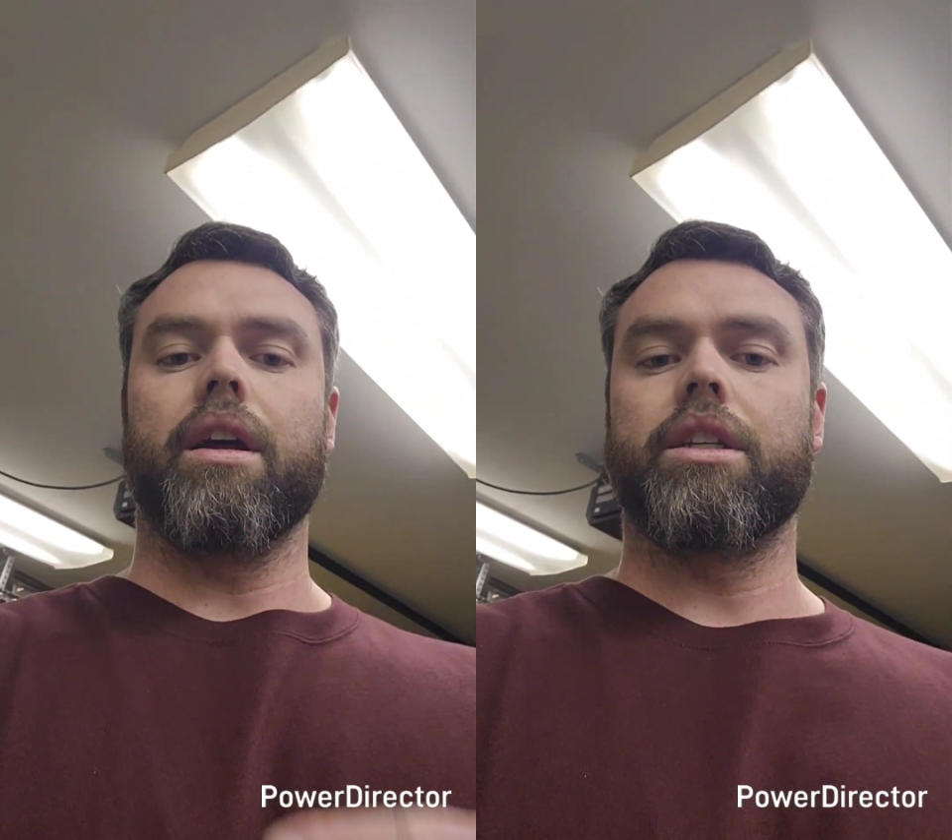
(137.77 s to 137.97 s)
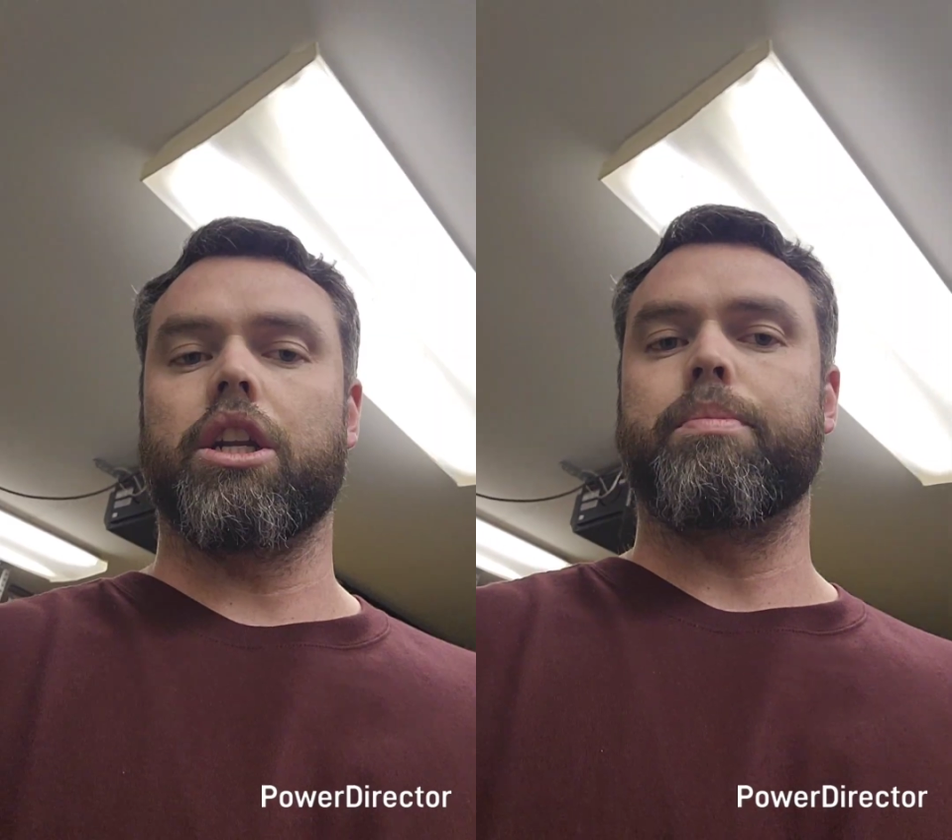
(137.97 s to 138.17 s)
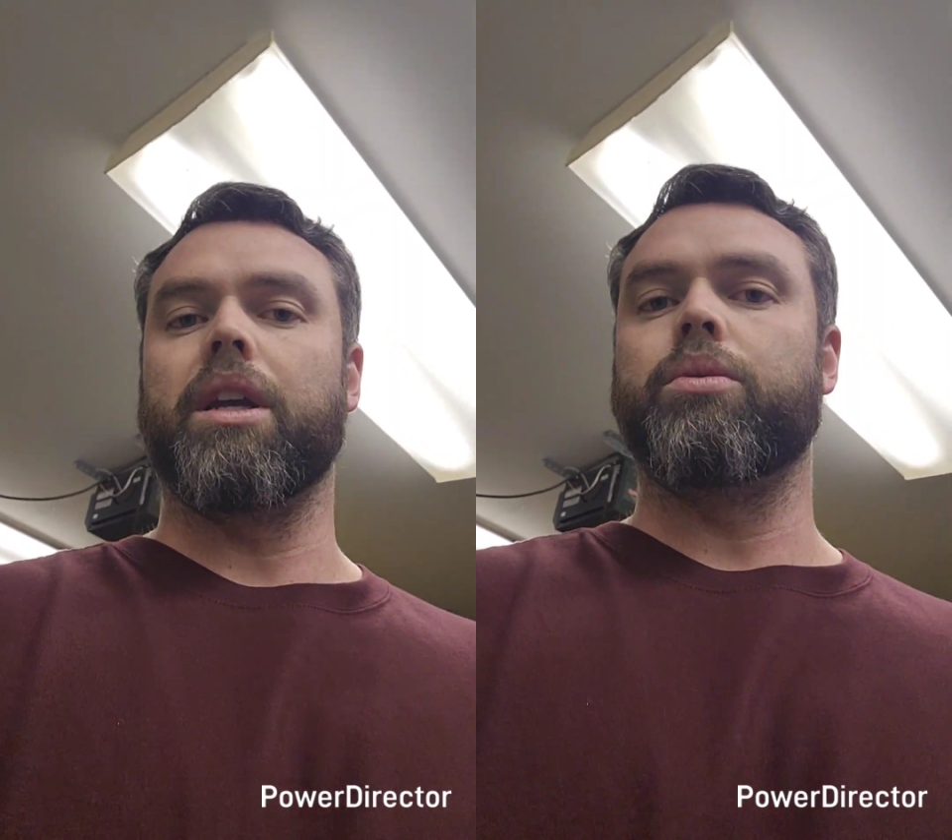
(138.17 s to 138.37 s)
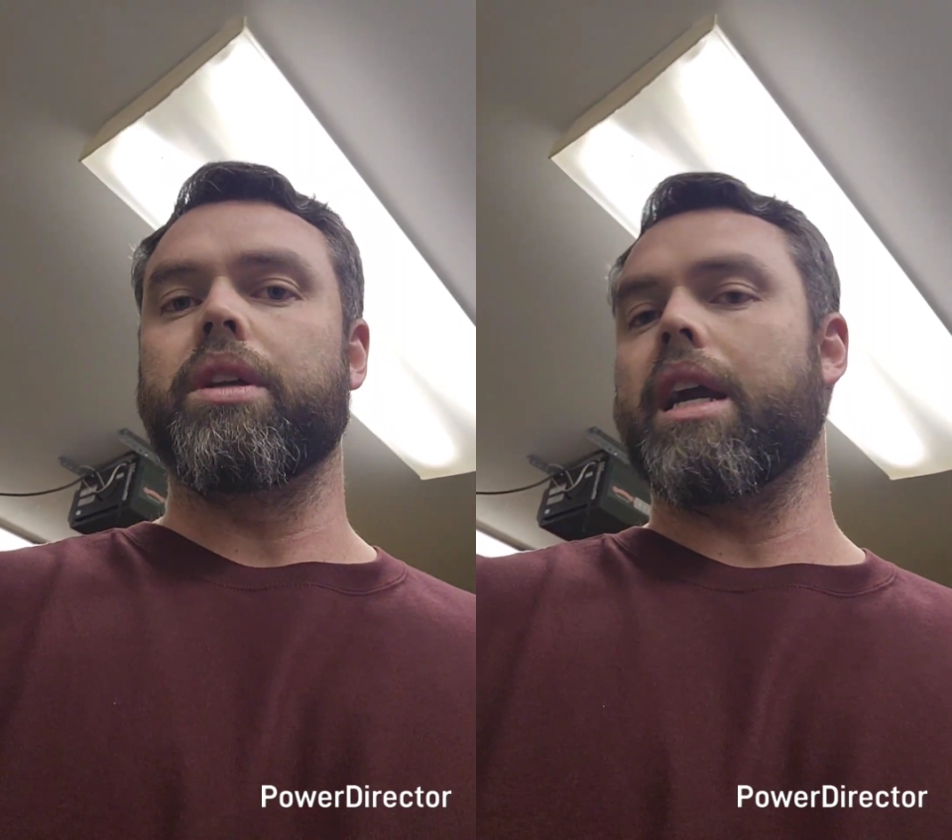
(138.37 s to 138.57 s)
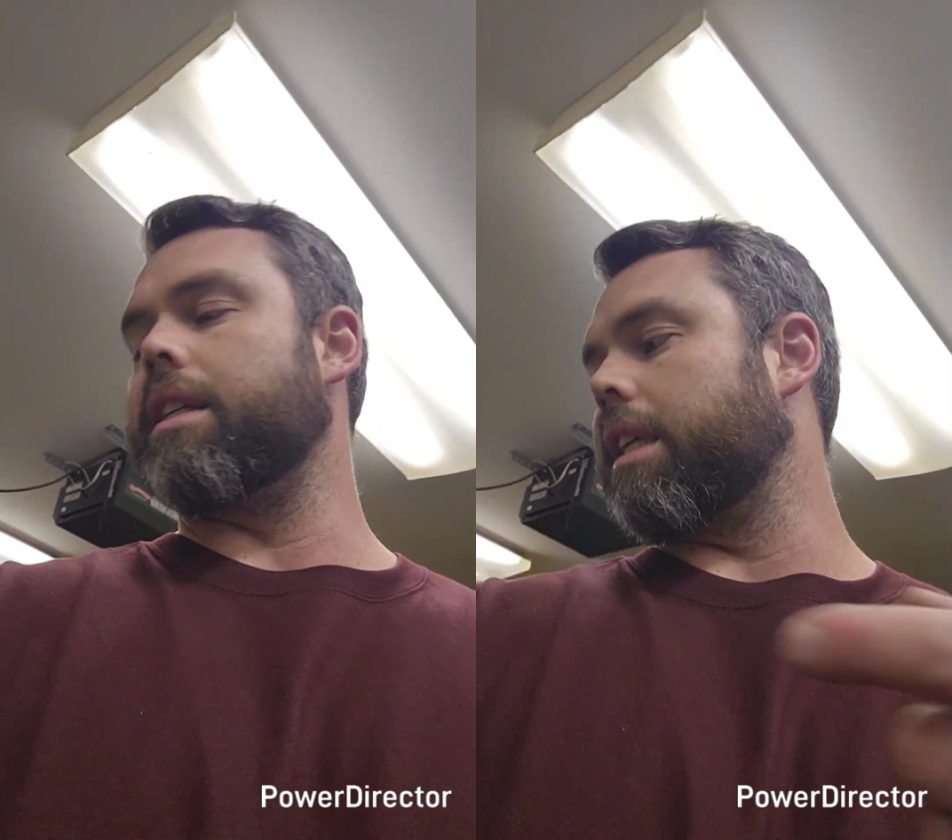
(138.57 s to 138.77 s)
then I'll touch base
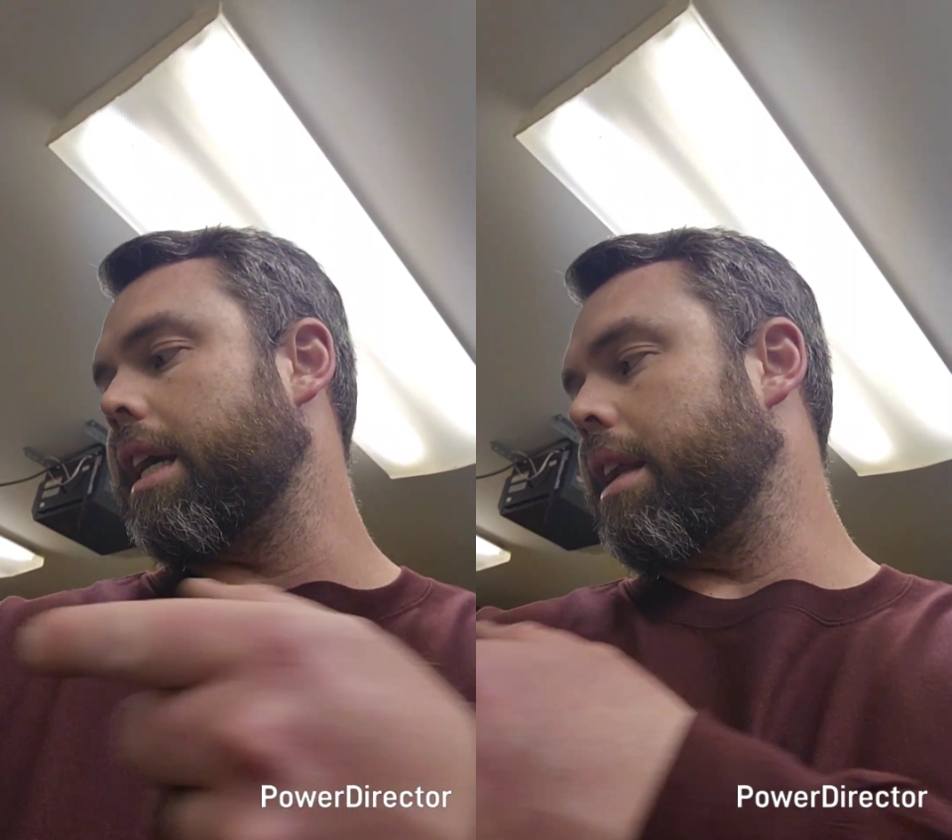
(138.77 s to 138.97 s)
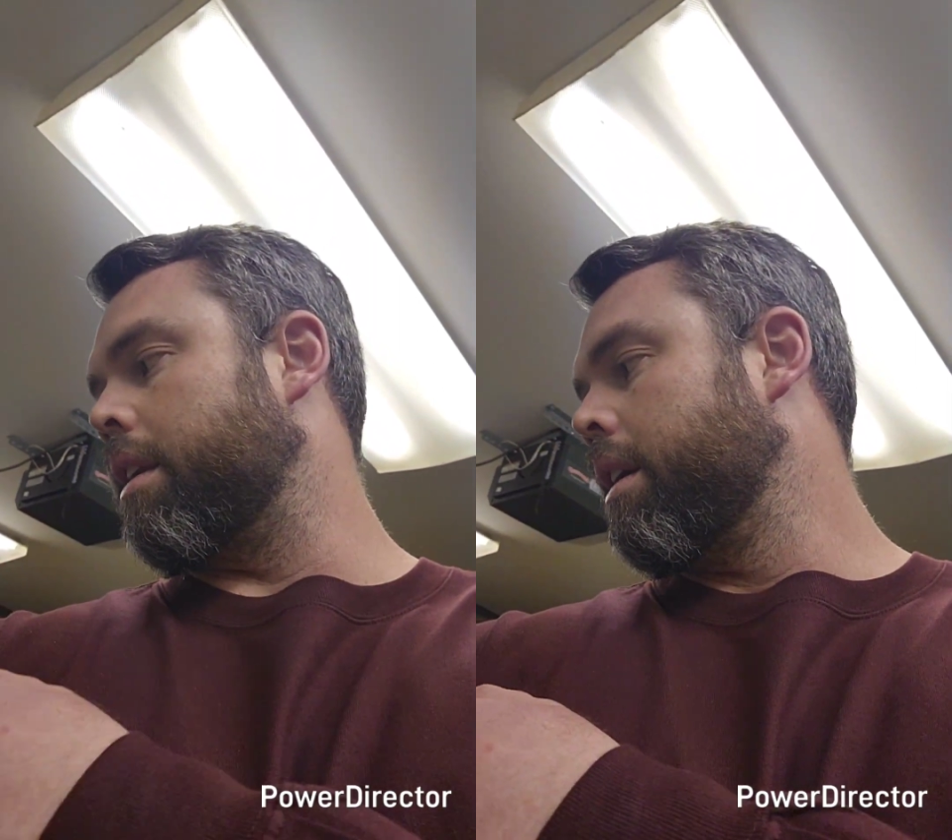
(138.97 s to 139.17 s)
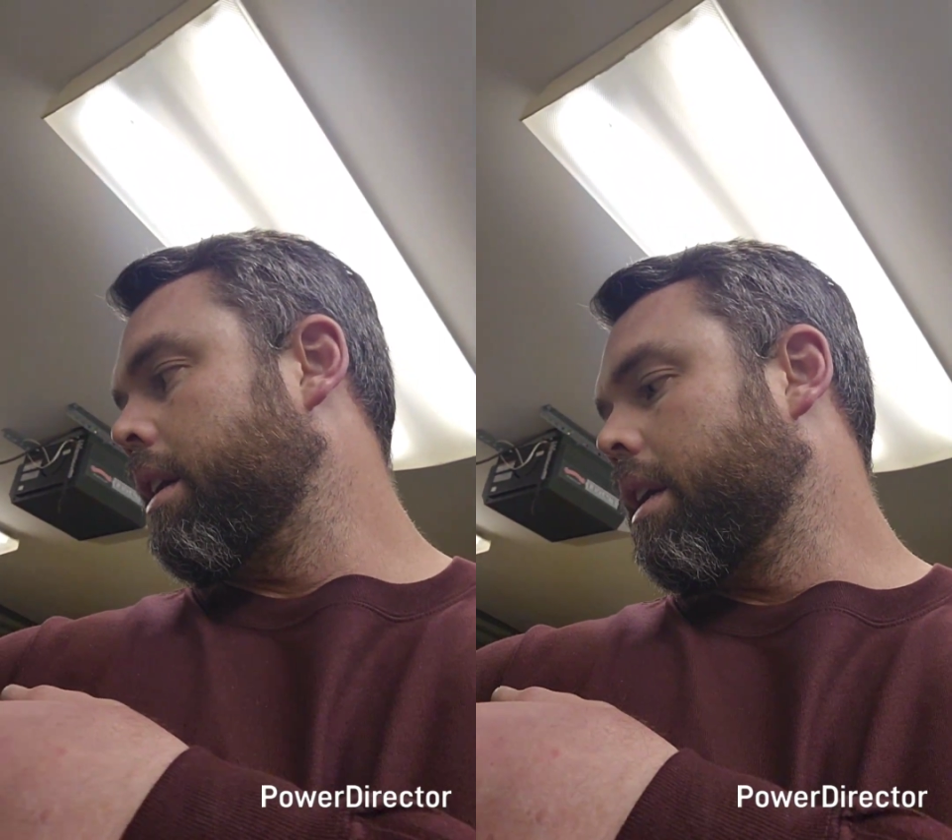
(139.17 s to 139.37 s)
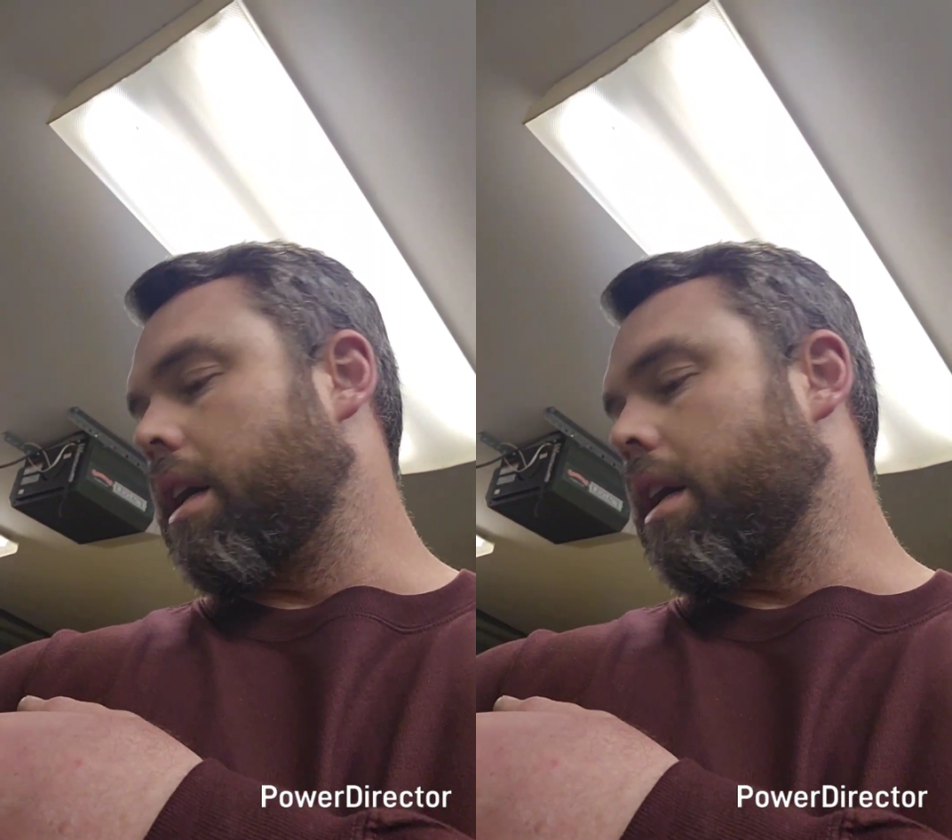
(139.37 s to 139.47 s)
with you guys again